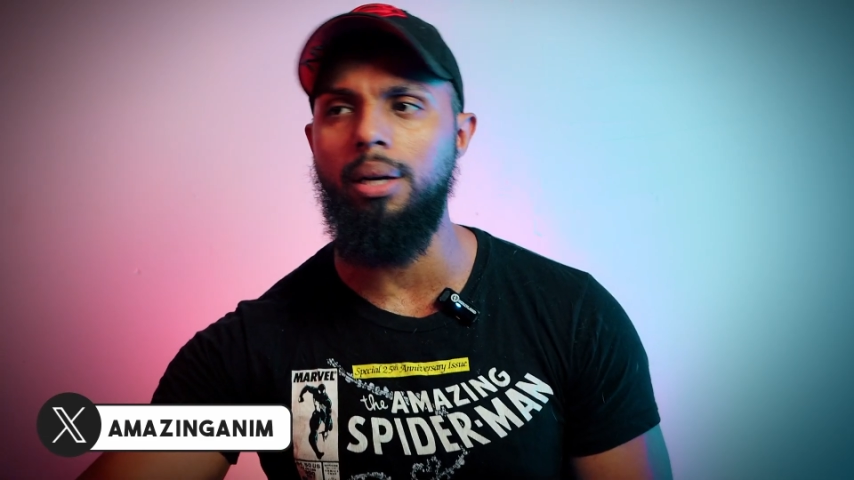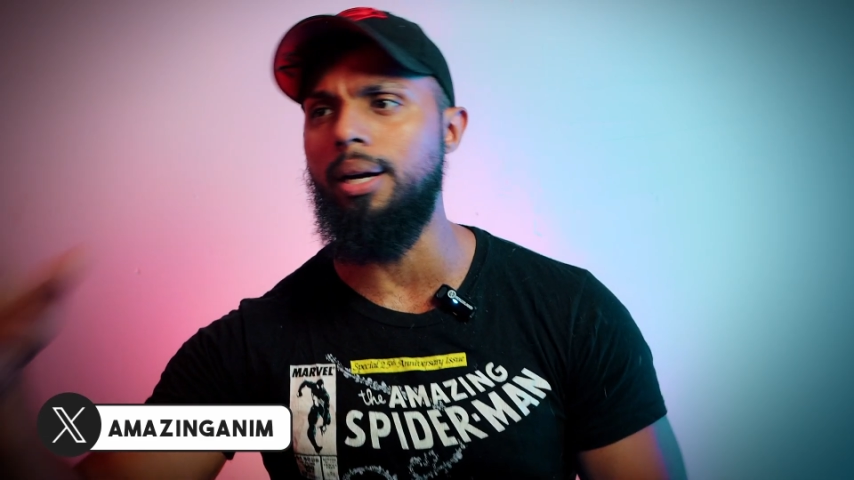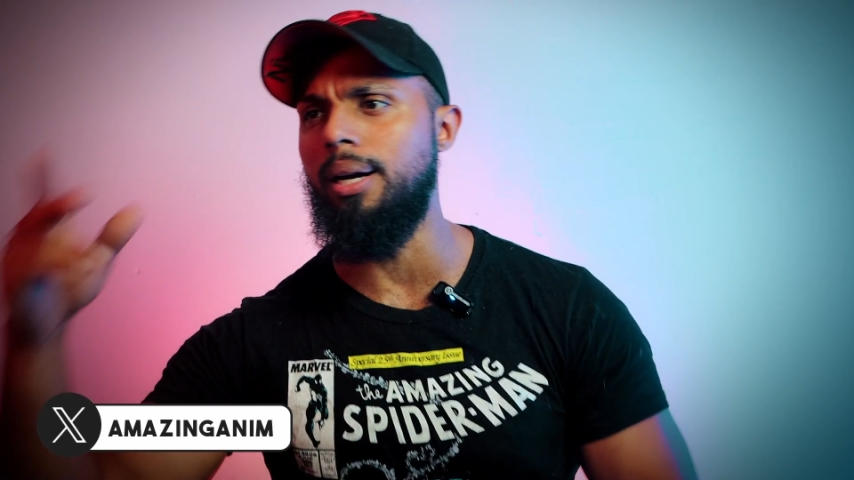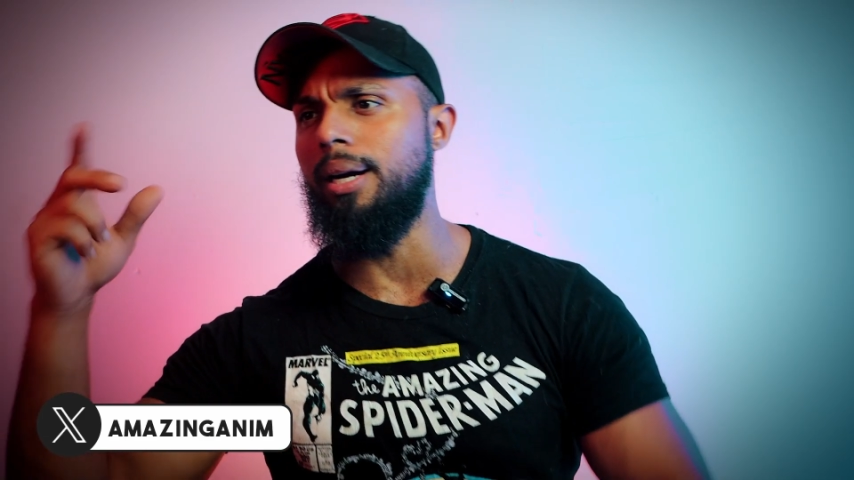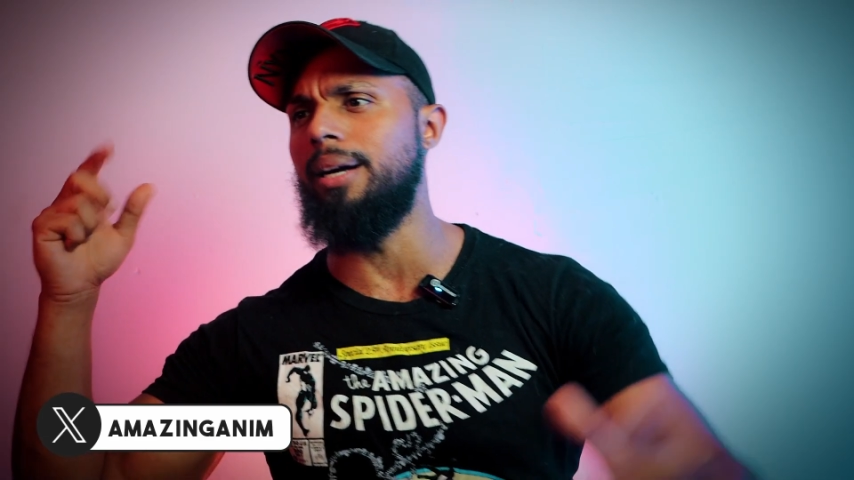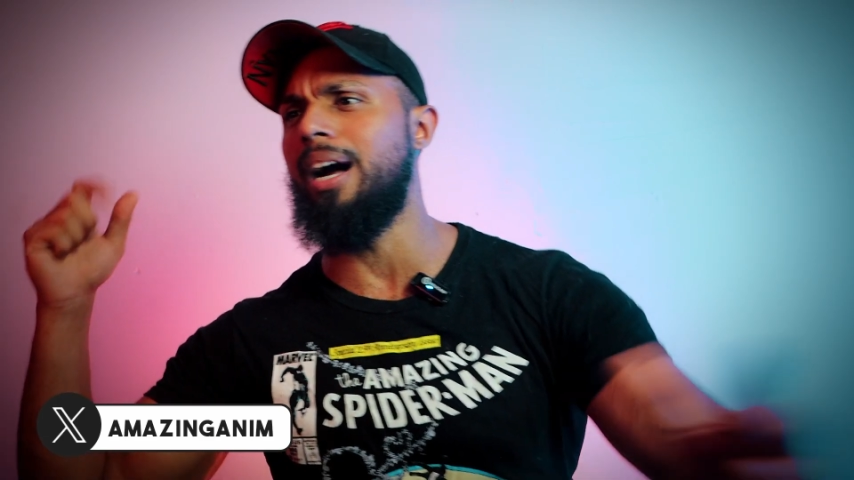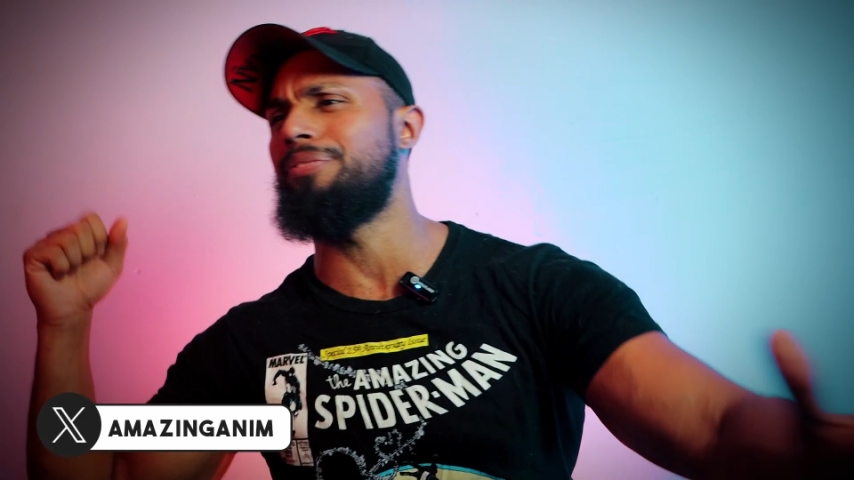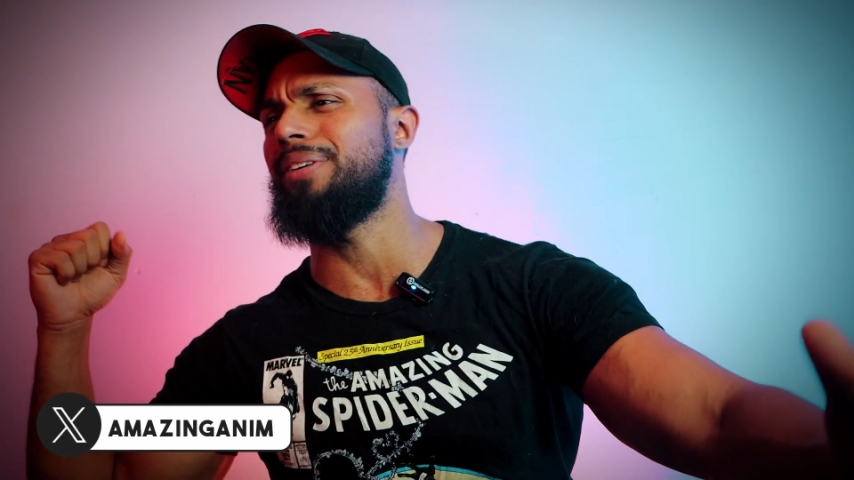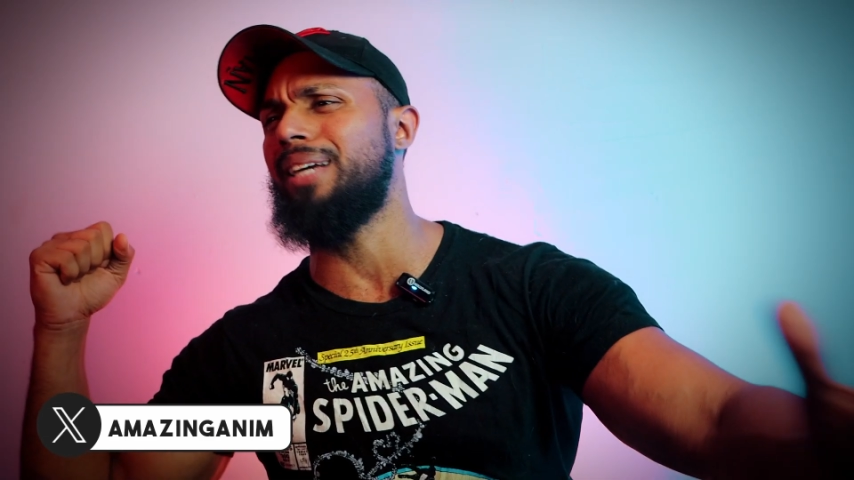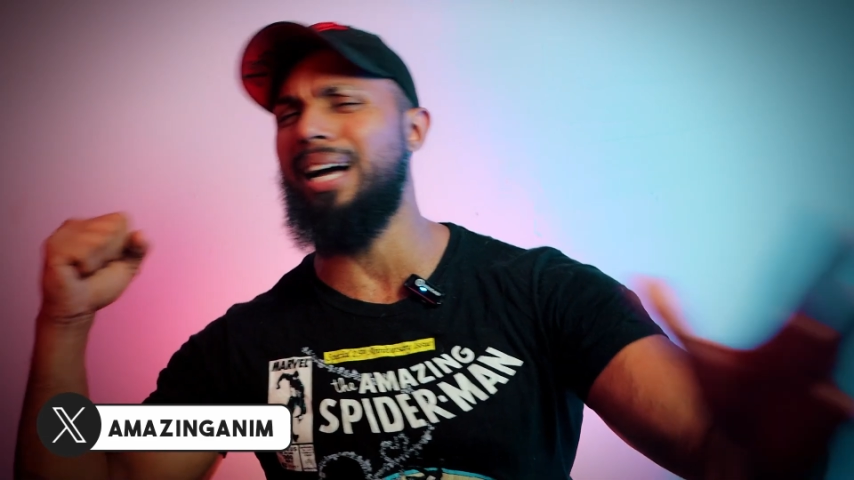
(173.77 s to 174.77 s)
I
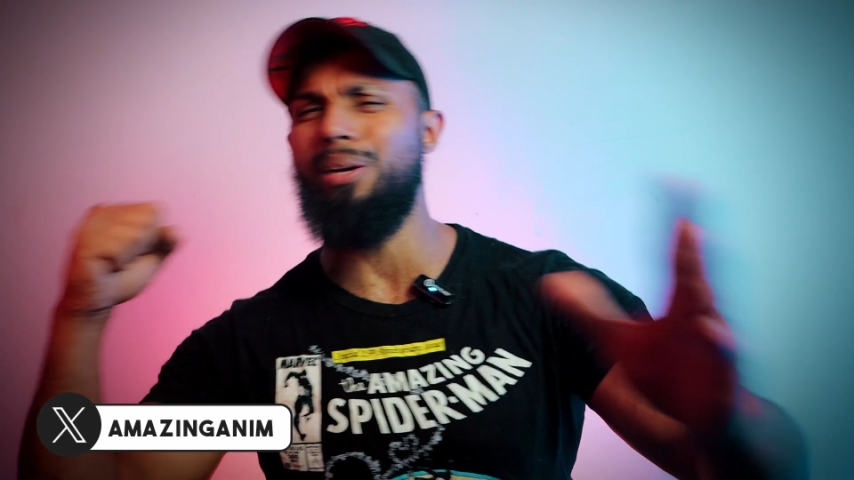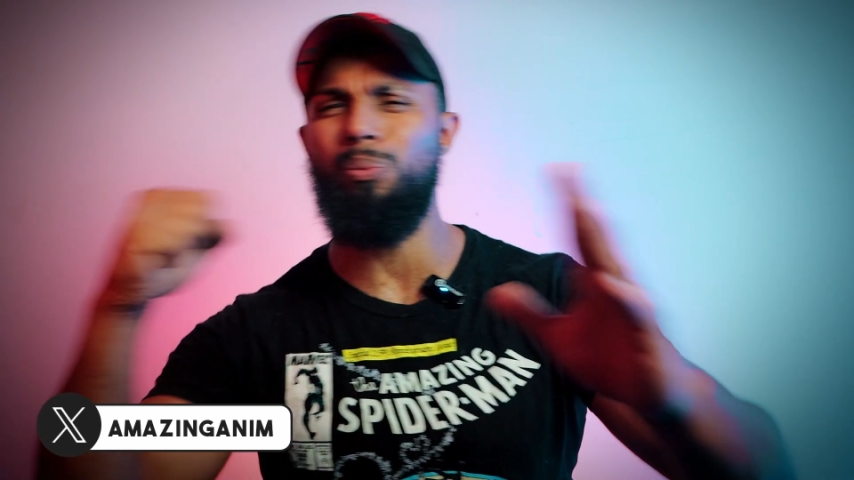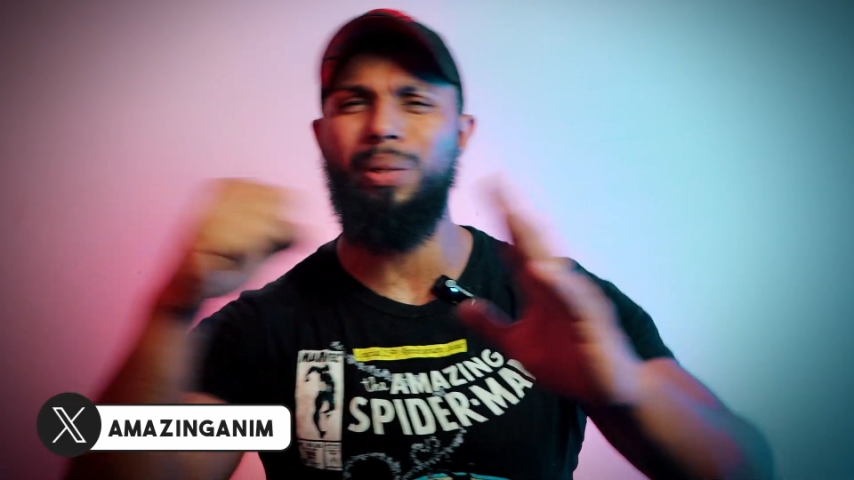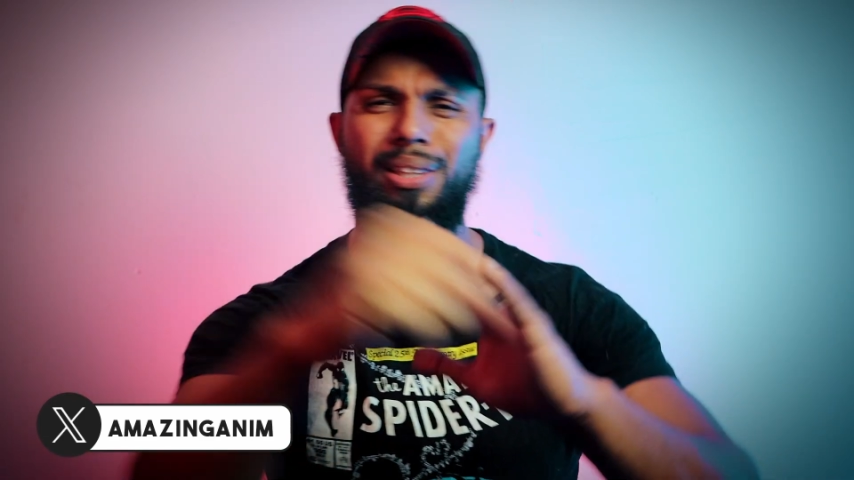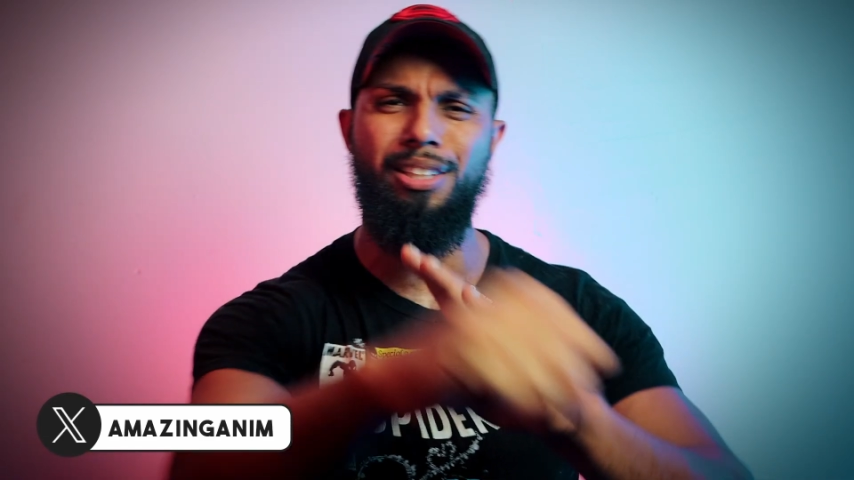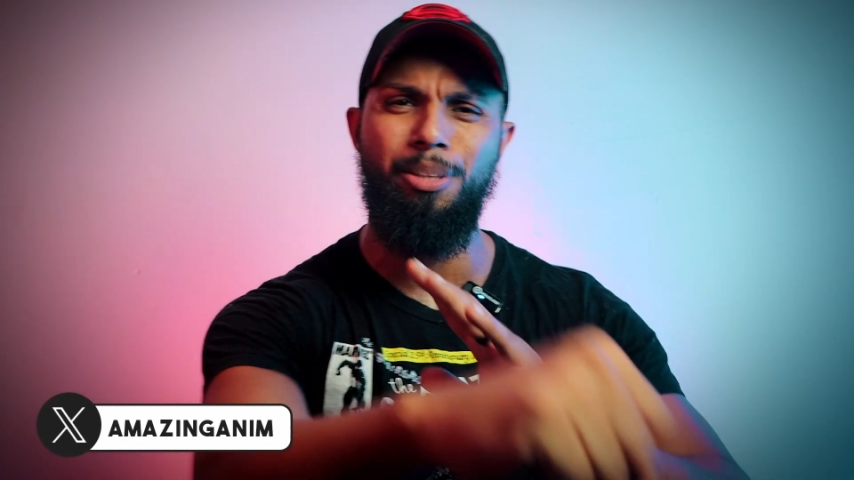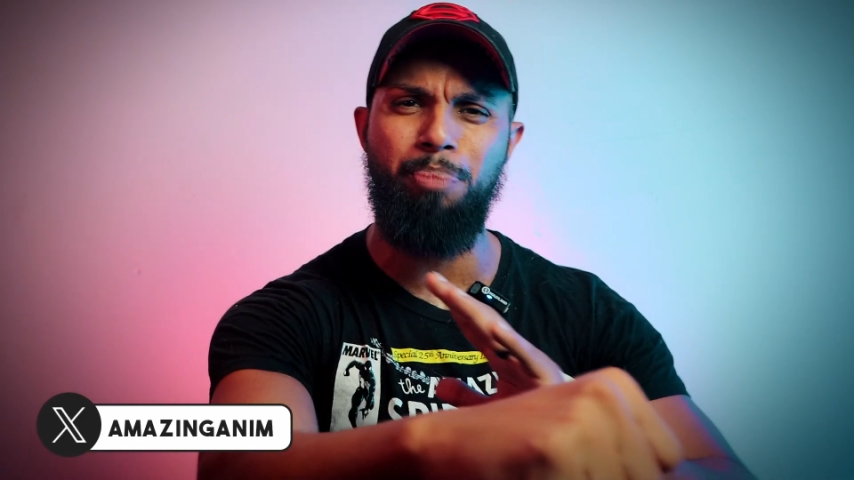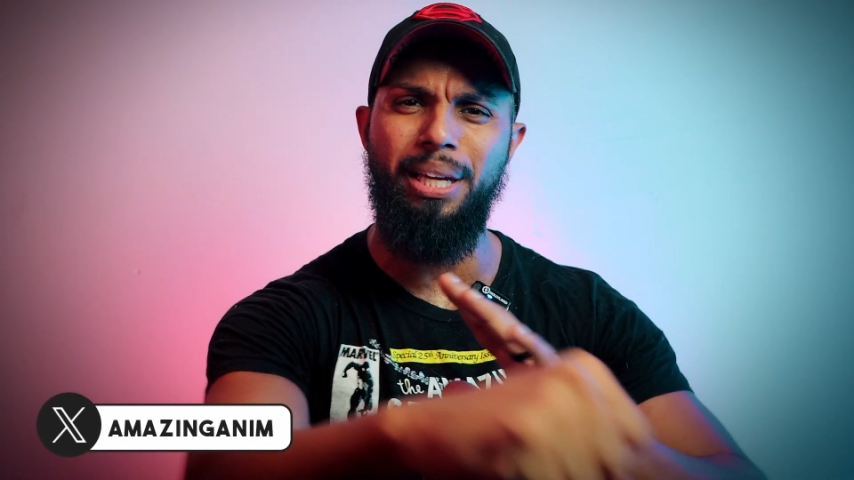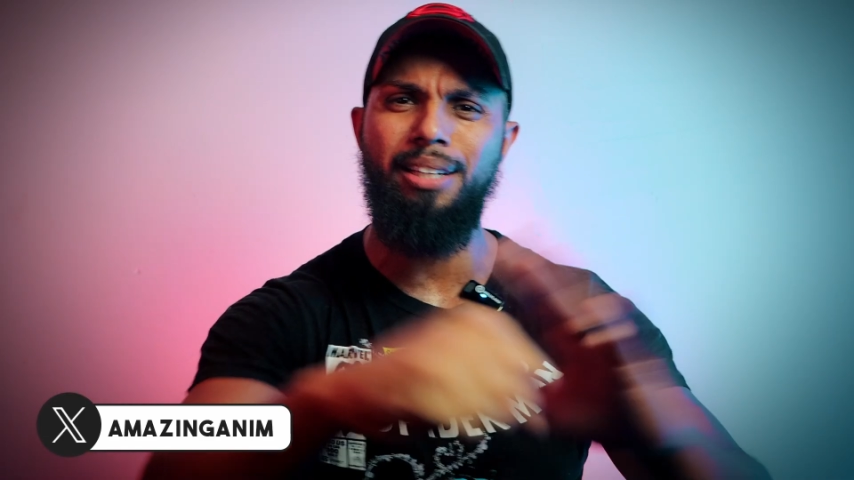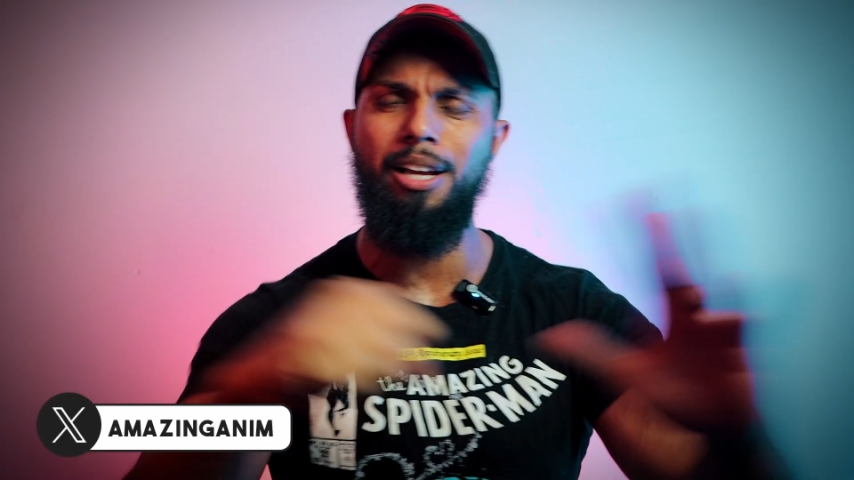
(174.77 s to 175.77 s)
forgot, with the
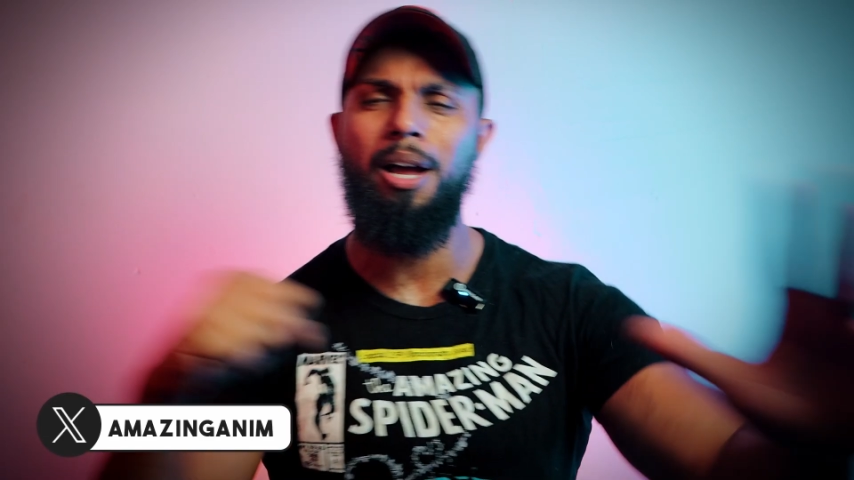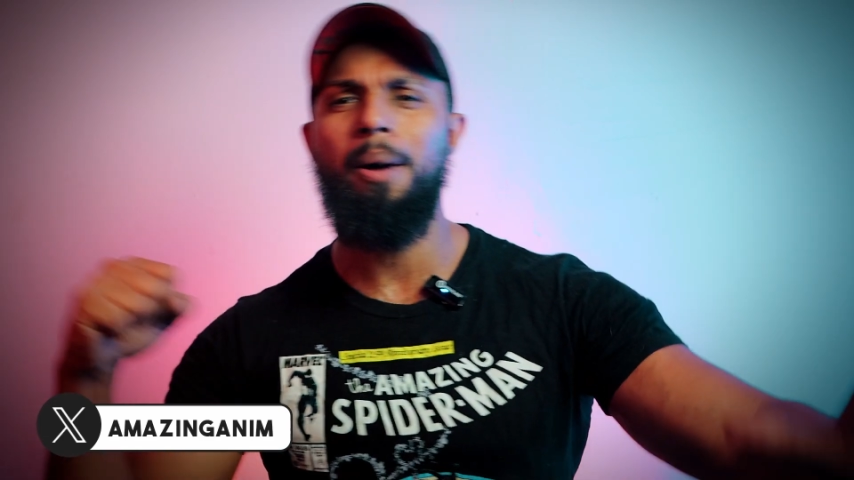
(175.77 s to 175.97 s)
big